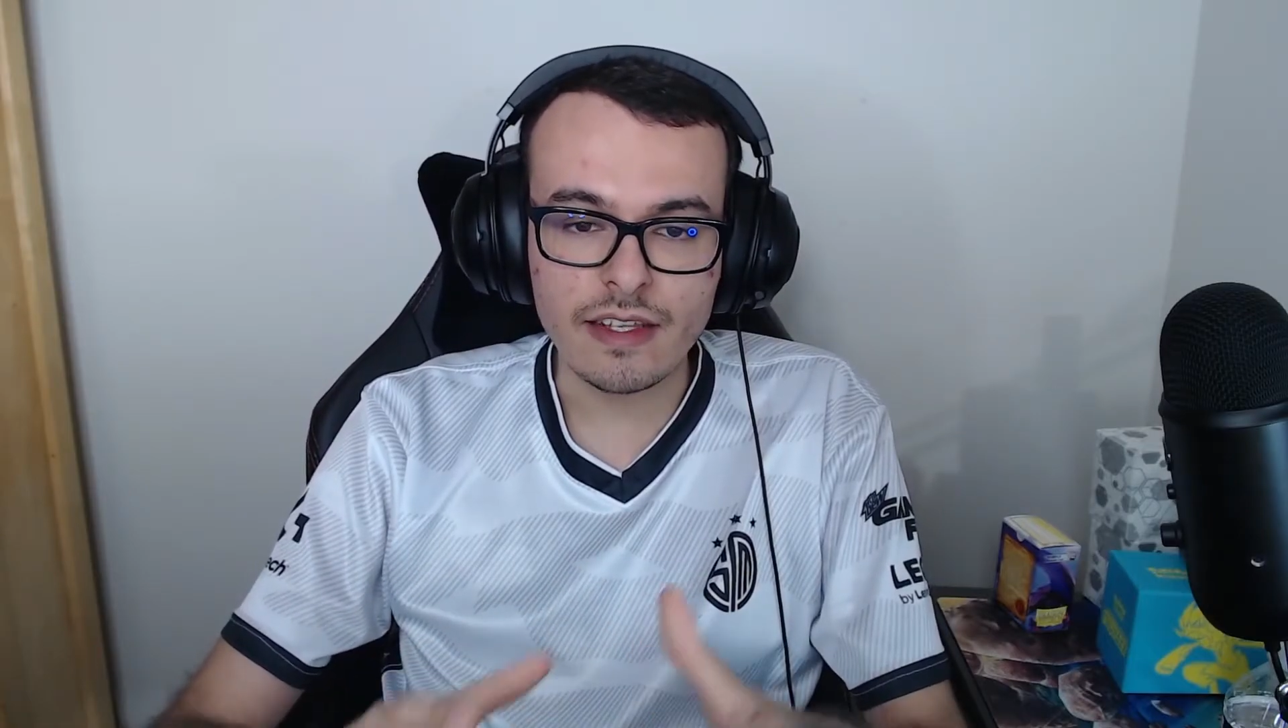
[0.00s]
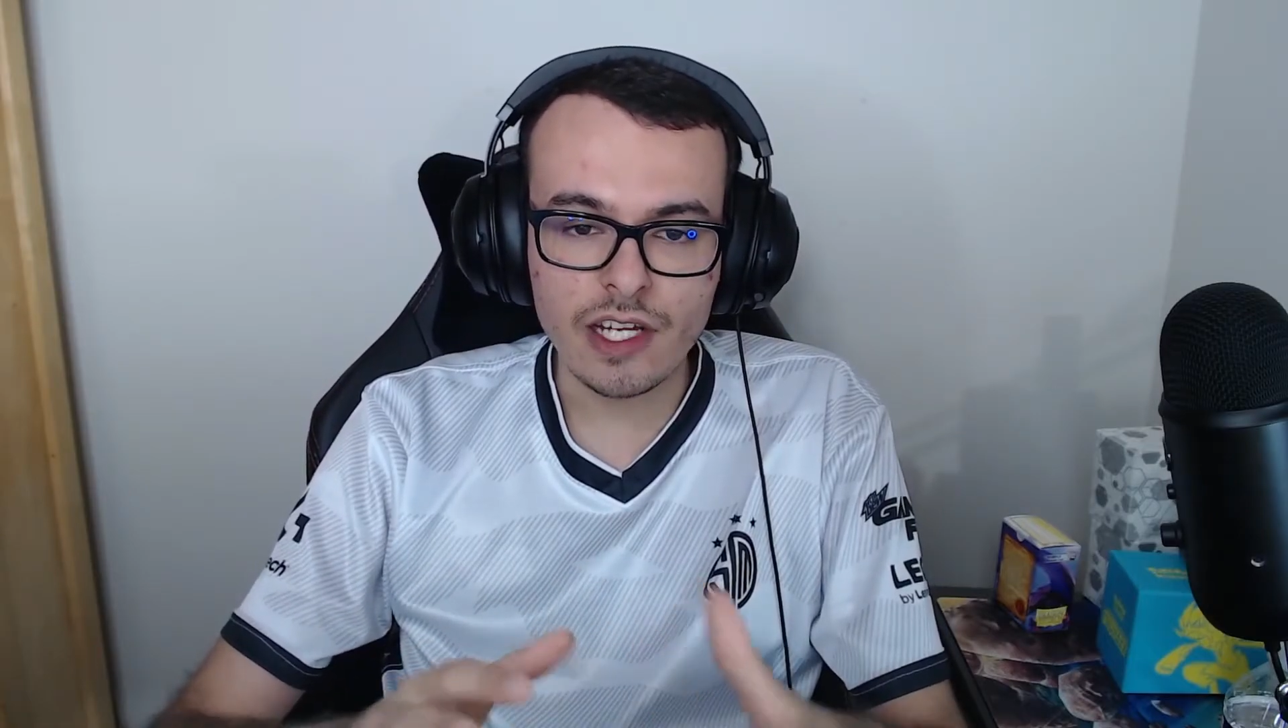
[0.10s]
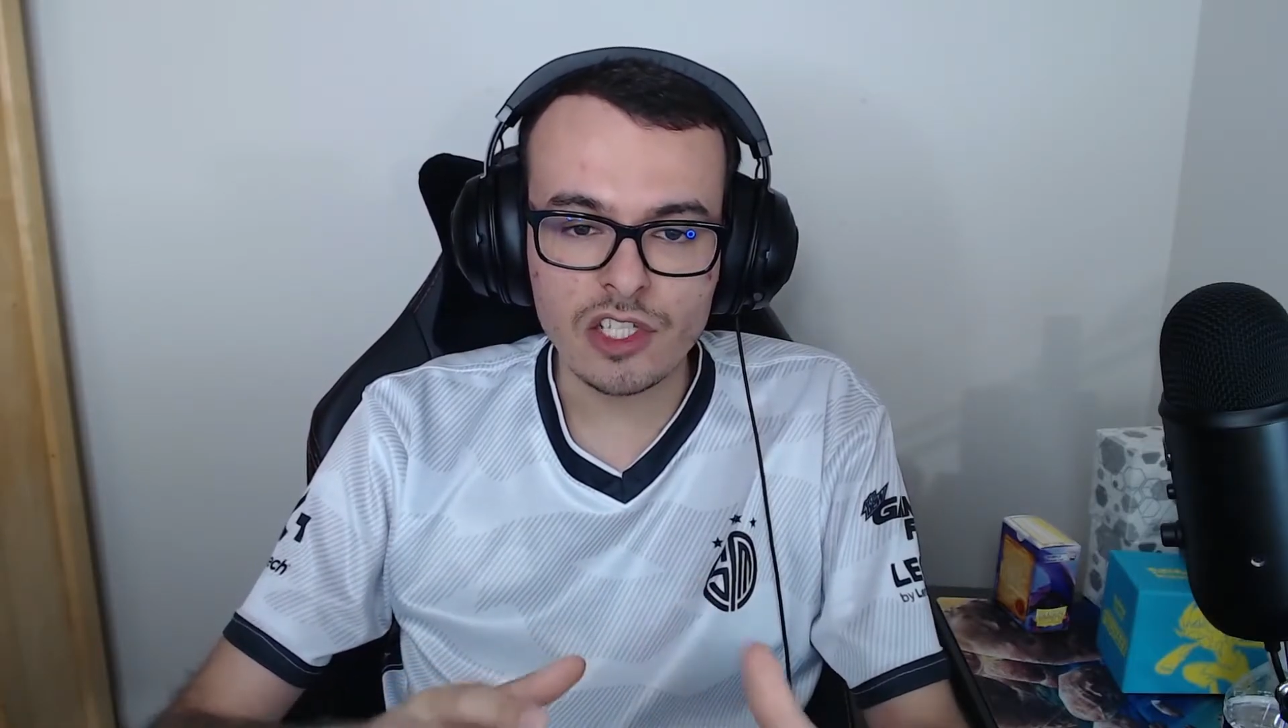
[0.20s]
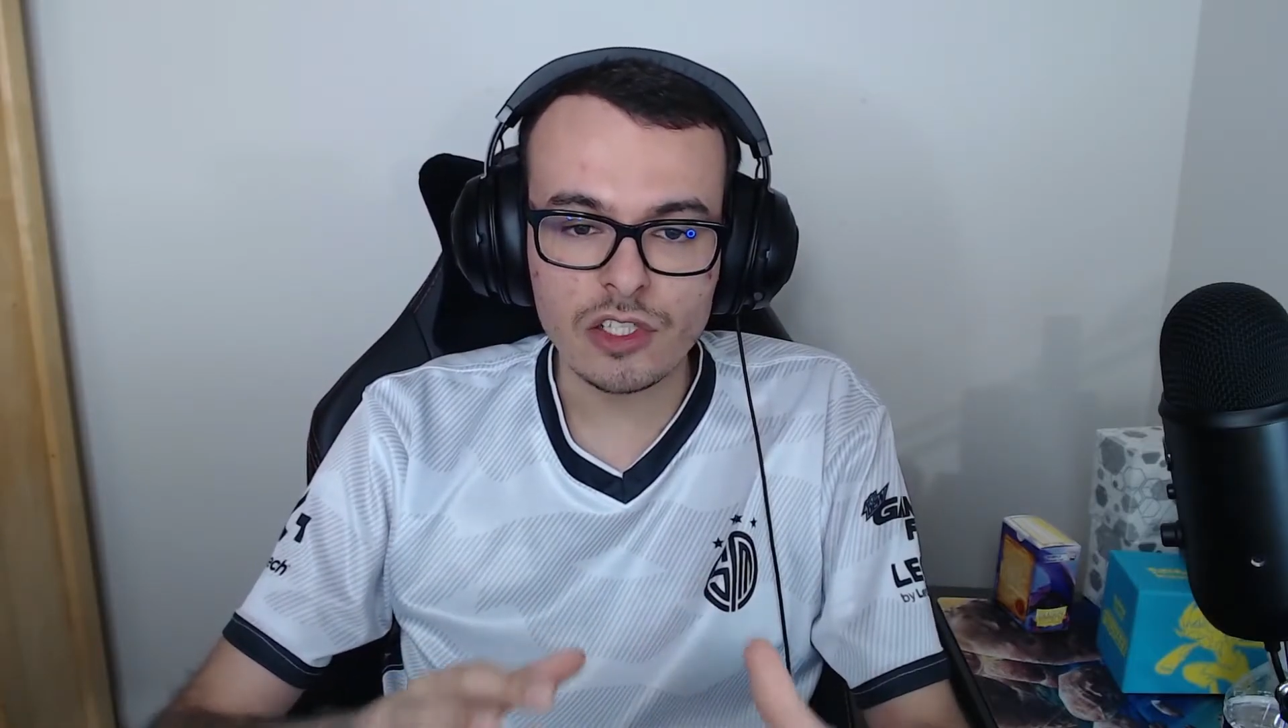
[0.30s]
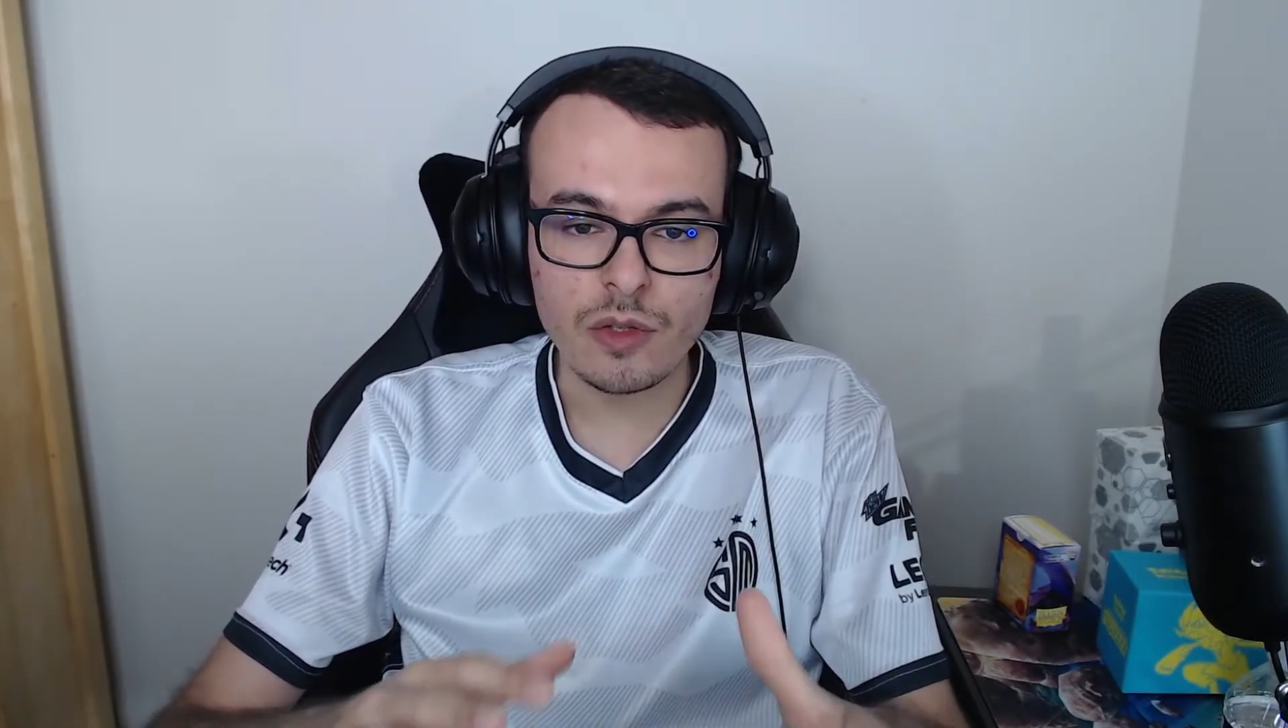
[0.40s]

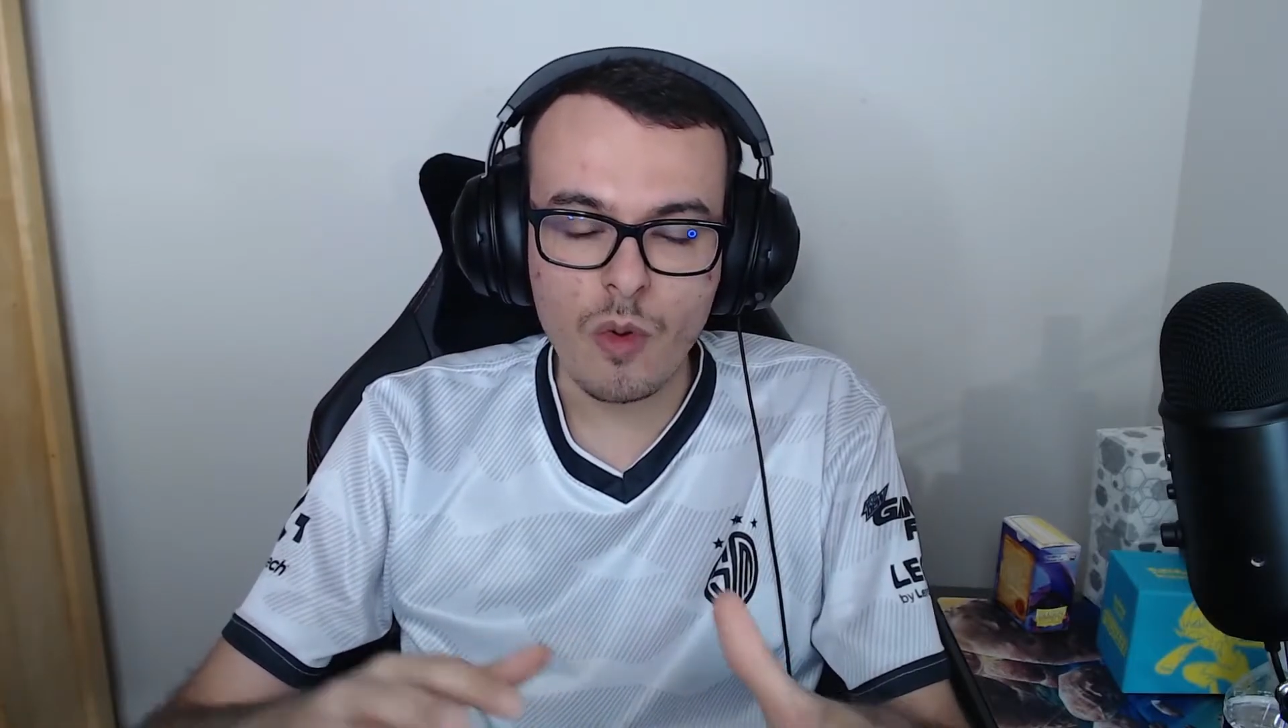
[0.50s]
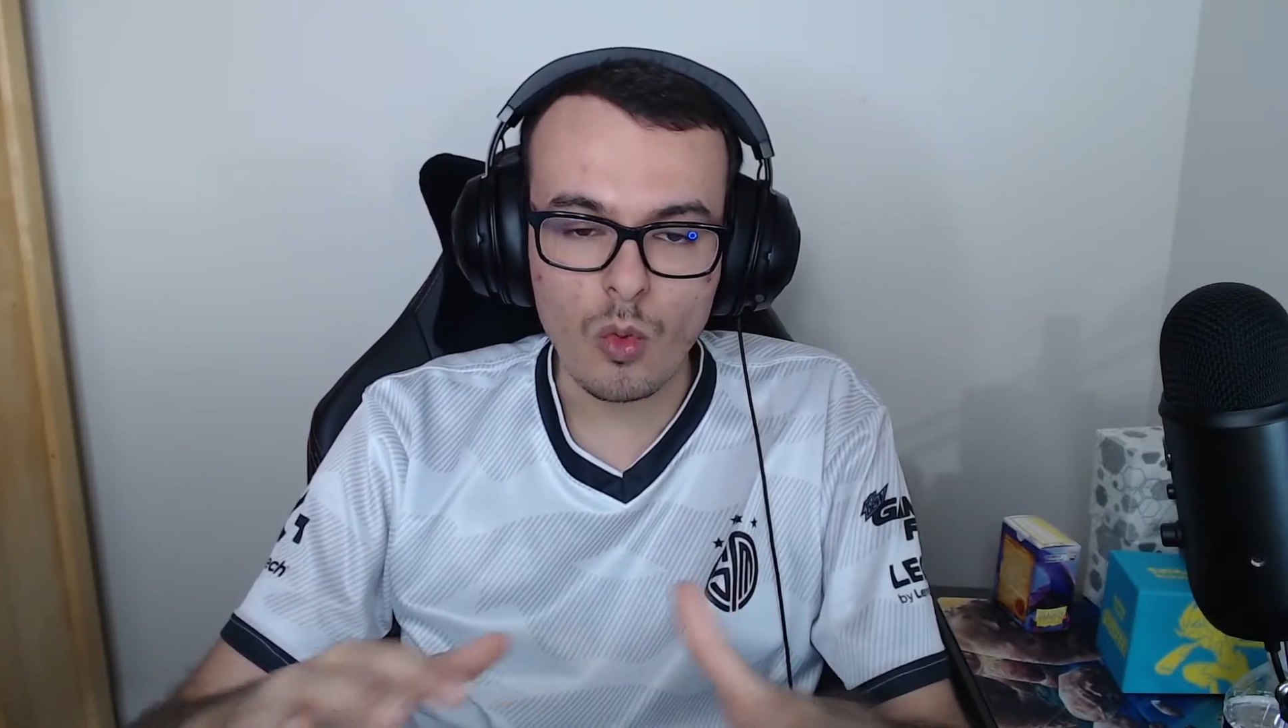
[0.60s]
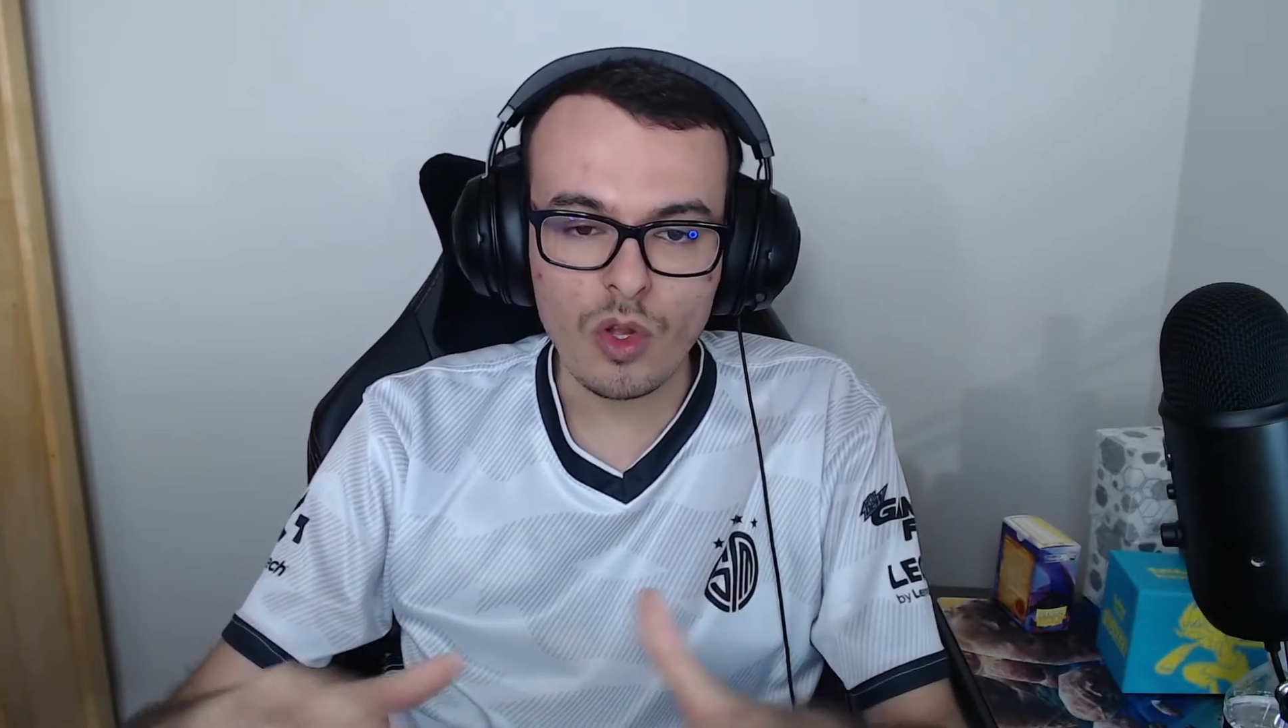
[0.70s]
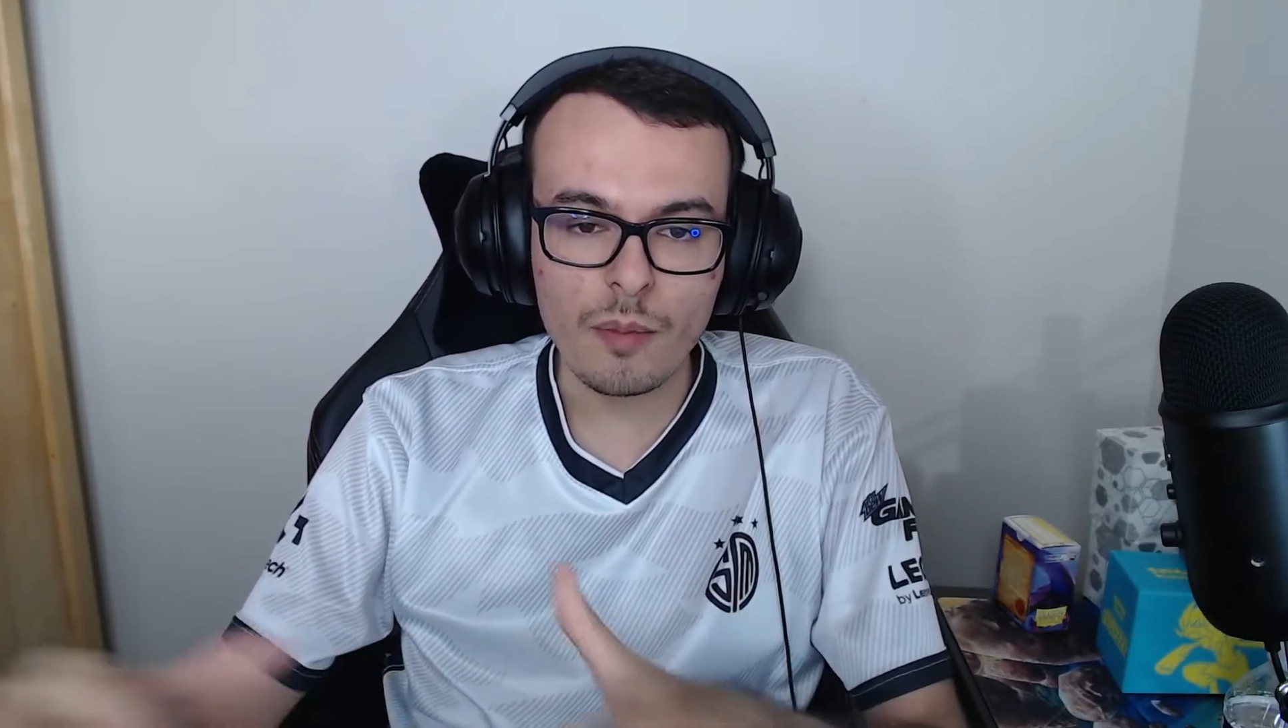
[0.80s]
actually will